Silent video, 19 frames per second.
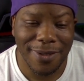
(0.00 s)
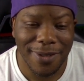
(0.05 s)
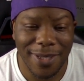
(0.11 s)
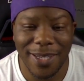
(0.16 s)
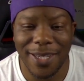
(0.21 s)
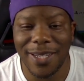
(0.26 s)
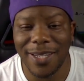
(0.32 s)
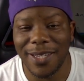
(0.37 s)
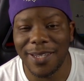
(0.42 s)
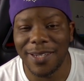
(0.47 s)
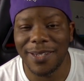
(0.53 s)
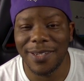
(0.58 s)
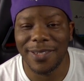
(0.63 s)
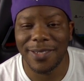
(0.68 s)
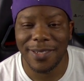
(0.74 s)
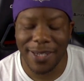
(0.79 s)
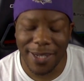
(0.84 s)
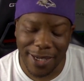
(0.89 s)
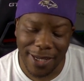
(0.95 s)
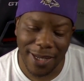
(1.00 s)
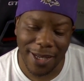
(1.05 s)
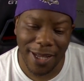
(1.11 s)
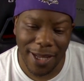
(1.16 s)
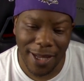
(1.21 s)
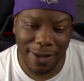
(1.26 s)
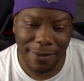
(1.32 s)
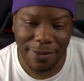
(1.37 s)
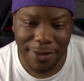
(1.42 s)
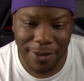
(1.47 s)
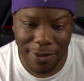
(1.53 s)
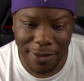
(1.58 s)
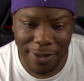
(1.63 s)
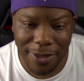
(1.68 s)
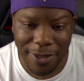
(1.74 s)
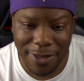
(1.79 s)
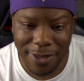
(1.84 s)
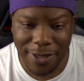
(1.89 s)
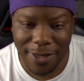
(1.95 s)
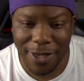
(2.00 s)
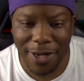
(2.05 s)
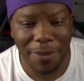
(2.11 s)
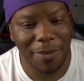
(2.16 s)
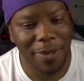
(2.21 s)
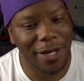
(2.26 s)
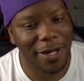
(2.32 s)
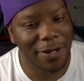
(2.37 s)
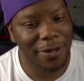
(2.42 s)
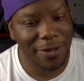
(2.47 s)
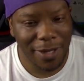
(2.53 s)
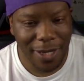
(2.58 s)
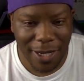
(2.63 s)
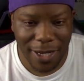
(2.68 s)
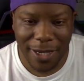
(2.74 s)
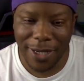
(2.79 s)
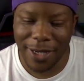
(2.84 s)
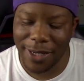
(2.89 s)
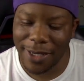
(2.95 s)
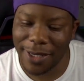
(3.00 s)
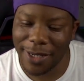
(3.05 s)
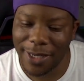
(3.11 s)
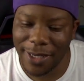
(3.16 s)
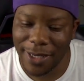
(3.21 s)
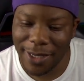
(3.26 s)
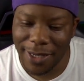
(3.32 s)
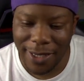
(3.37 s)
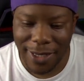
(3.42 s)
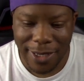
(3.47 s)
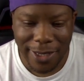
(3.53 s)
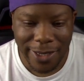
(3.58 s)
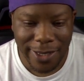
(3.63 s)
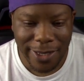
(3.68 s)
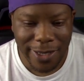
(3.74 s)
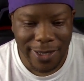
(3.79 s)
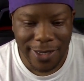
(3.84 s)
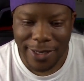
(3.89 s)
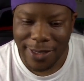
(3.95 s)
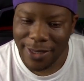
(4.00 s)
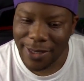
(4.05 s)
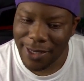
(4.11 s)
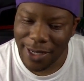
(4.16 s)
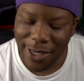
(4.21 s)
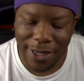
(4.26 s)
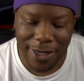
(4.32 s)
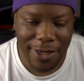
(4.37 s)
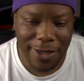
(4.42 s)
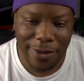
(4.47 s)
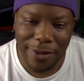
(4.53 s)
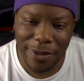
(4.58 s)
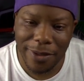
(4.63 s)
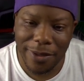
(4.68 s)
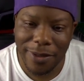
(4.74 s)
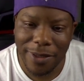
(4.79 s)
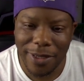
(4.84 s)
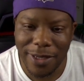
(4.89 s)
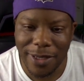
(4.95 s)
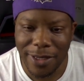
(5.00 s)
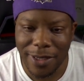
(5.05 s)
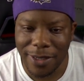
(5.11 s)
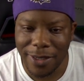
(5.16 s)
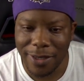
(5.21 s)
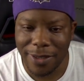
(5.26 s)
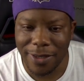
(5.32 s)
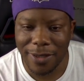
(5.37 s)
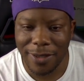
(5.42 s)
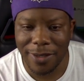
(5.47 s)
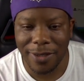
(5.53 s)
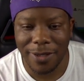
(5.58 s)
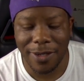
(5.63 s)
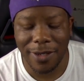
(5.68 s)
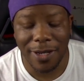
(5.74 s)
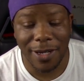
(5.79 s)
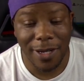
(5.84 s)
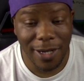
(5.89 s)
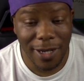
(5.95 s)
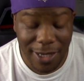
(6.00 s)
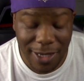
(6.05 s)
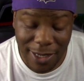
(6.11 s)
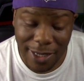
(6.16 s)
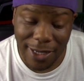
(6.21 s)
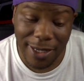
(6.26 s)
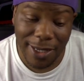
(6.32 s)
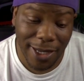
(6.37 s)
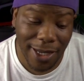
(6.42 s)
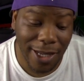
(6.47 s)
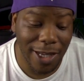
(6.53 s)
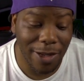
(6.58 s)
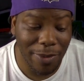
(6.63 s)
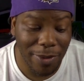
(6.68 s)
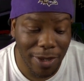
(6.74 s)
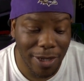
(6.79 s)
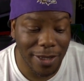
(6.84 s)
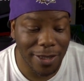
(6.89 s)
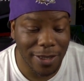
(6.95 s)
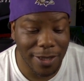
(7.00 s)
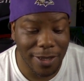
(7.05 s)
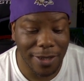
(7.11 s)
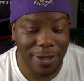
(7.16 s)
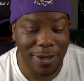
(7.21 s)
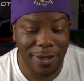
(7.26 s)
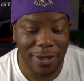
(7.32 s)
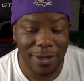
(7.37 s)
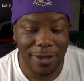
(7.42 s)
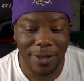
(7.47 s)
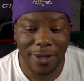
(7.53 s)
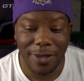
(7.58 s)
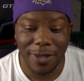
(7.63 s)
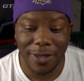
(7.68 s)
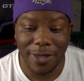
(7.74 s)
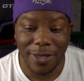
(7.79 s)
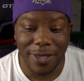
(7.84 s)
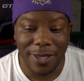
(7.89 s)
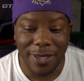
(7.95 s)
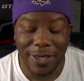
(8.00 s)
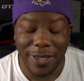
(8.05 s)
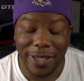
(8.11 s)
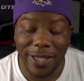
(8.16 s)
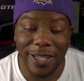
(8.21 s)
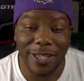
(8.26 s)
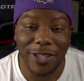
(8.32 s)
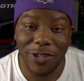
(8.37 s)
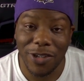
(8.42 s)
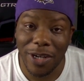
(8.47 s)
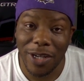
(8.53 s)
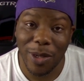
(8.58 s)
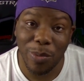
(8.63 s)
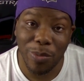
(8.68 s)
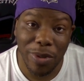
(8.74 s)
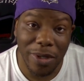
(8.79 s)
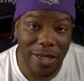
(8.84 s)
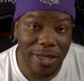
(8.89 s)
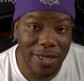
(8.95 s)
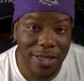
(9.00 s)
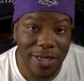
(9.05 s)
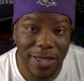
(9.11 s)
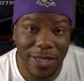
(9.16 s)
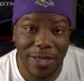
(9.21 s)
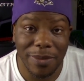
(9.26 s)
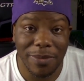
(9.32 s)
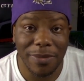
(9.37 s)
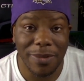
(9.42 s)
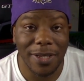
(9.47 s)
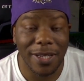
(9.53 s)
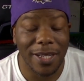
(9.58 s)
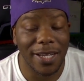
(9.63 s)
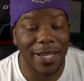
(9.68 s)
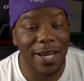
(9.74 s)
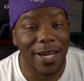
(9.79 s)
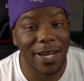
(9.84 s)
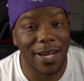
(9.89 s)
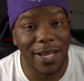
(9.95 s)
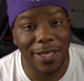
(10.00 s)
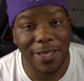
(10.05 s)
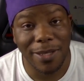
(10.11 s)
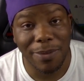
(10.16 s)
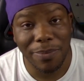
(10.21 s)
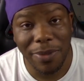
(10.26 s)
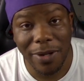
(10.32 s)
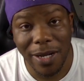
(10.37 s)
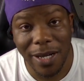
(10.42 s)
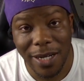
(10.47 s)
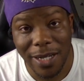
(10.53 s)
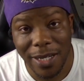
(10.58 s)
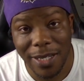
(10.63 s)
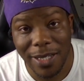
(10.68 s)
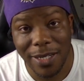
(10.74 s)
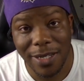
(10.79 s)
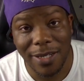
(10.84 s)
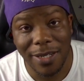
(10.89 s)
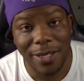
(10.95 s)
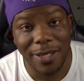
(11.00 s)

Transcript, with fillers: Then second half starts, and I'm like, okay, Huntley, time to do your thing. Huntley came out there they try to blitz him. He got out the pocket.